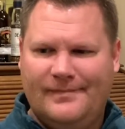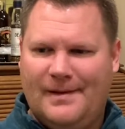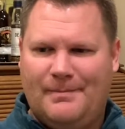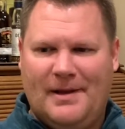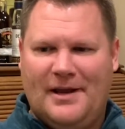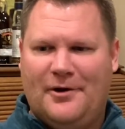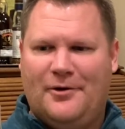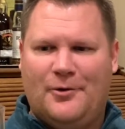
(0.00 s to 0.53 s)

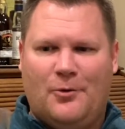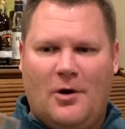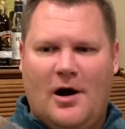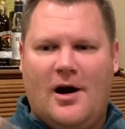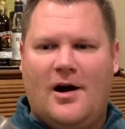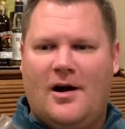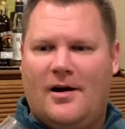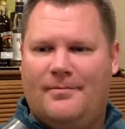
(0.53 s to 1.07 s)
Pinot
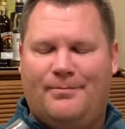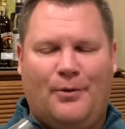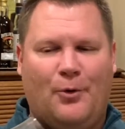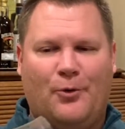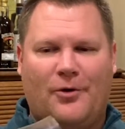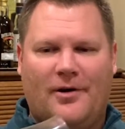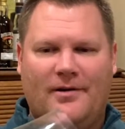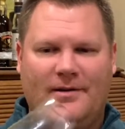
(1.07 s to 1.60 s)
Noir,
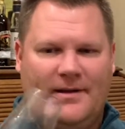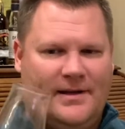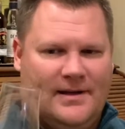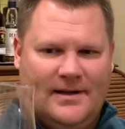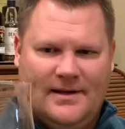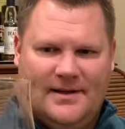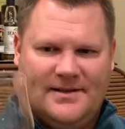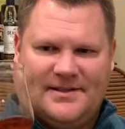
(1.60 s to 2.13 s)
port,
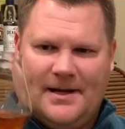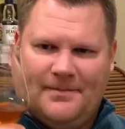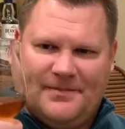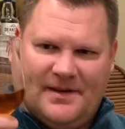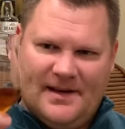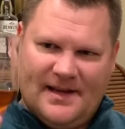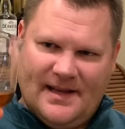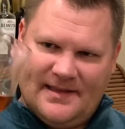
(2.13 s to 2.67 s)

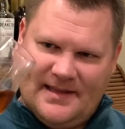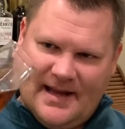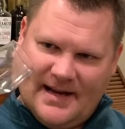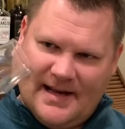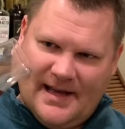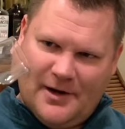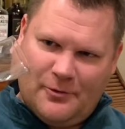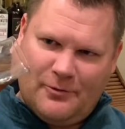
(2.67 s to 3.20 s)
something to get that
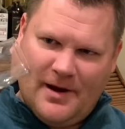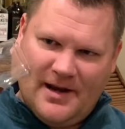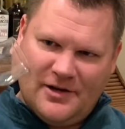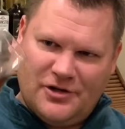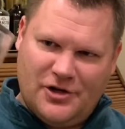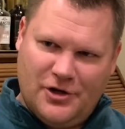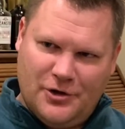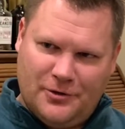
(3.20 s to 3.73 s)
kind of
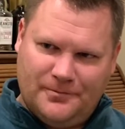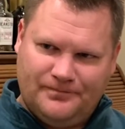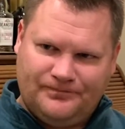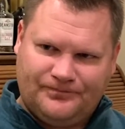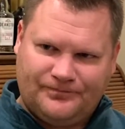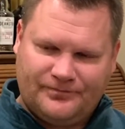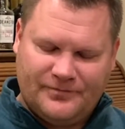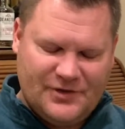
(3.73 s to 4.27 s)
reddish hue.
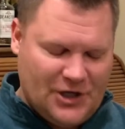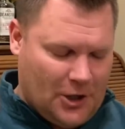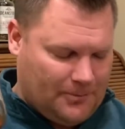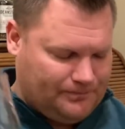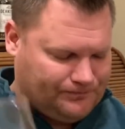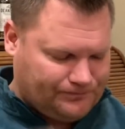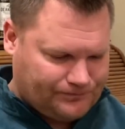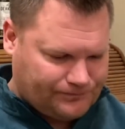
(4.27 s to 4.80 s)

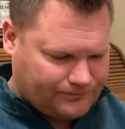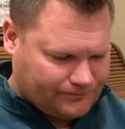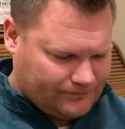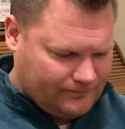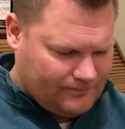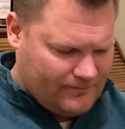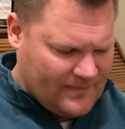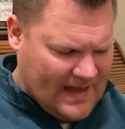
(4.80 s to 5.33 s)
So,
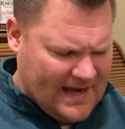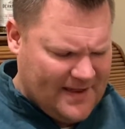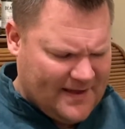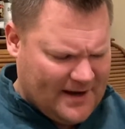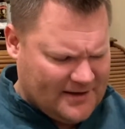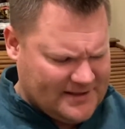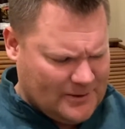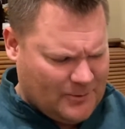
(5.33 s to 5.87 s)
anything
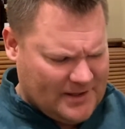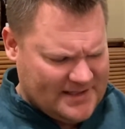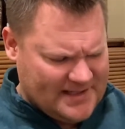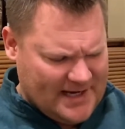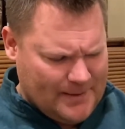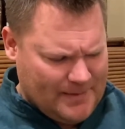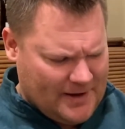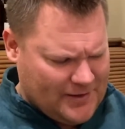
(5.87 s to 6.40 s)
else I want to say
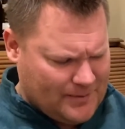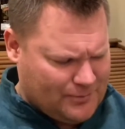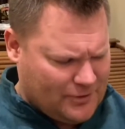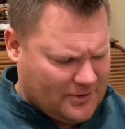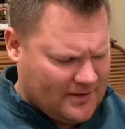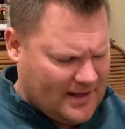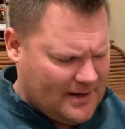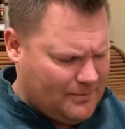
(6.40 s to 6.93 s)
about the
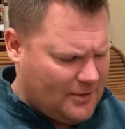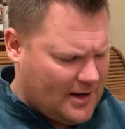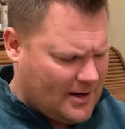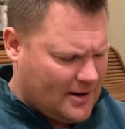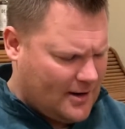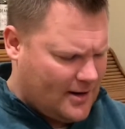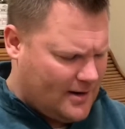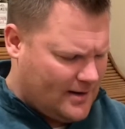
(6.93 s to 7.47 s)
Bruichladdich Black
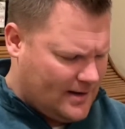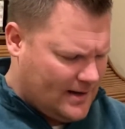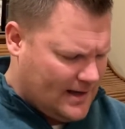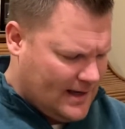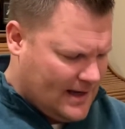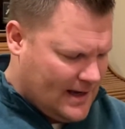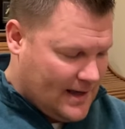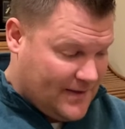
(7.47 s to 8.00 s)
Art?
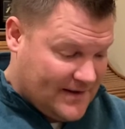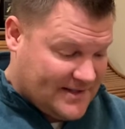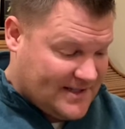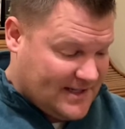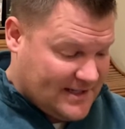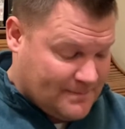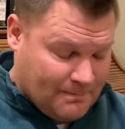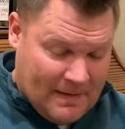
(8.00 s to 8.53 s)
This
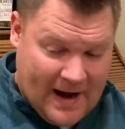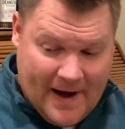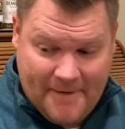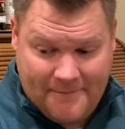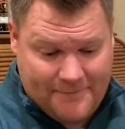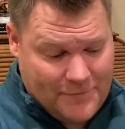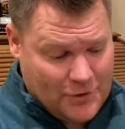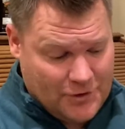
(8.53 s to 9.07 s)
is my
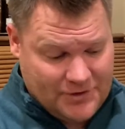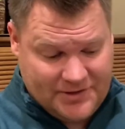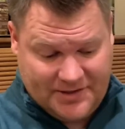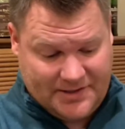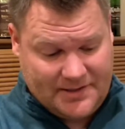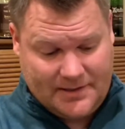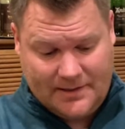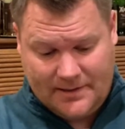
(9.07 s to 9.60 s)

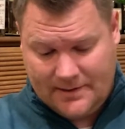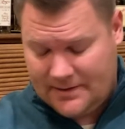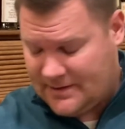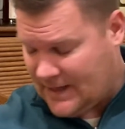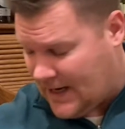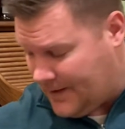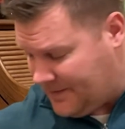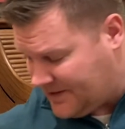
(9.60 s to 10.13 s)
first
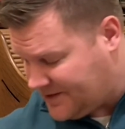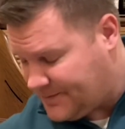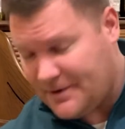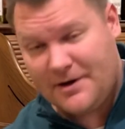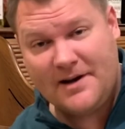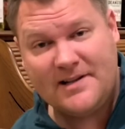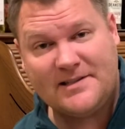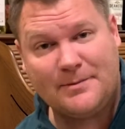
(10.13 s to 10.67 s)
time
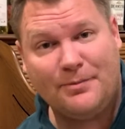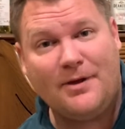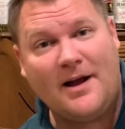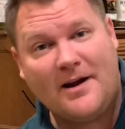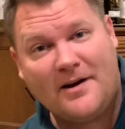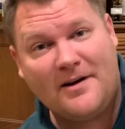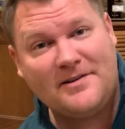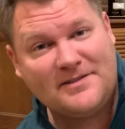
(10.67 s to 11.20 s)
experience the
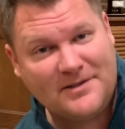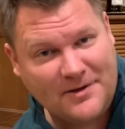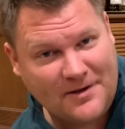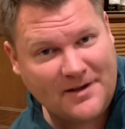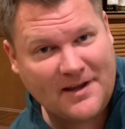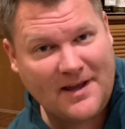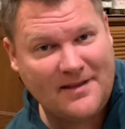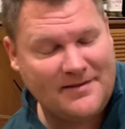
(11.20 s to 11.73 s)
Black Art. So
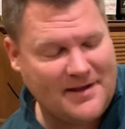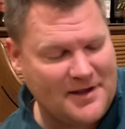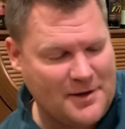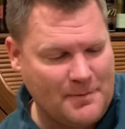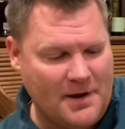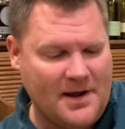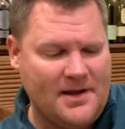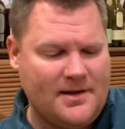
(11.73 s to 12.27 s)
again, thank you,
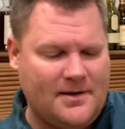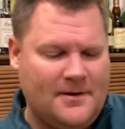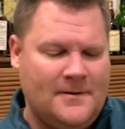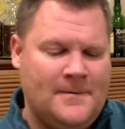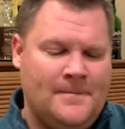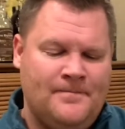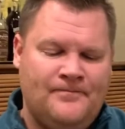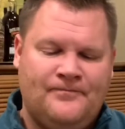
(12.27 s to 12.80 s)
Mike.
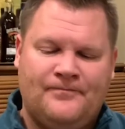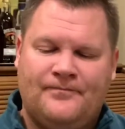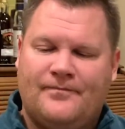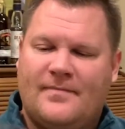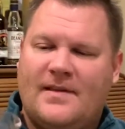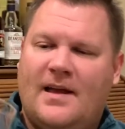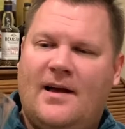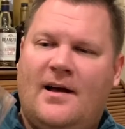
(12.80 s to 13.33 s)

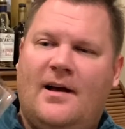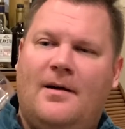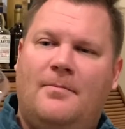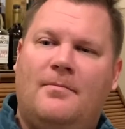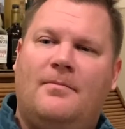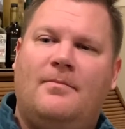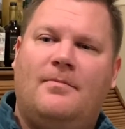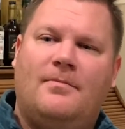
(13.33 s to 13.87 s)
Got
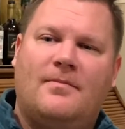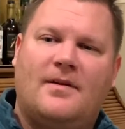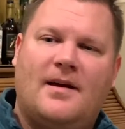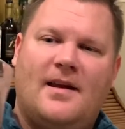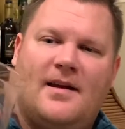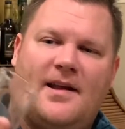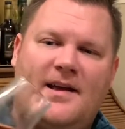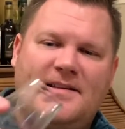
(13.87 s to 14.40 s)

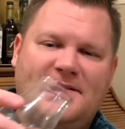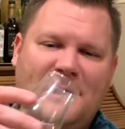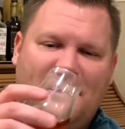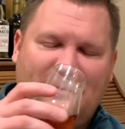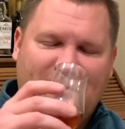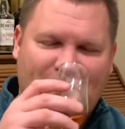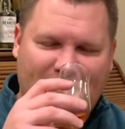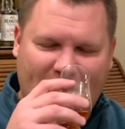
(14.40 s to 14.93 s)
a nice
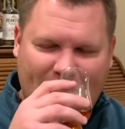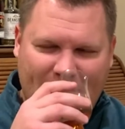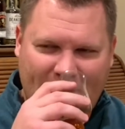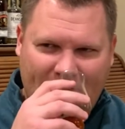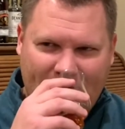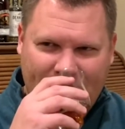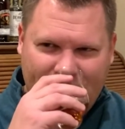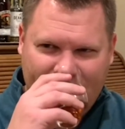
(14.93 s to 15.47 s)
healthy dram there.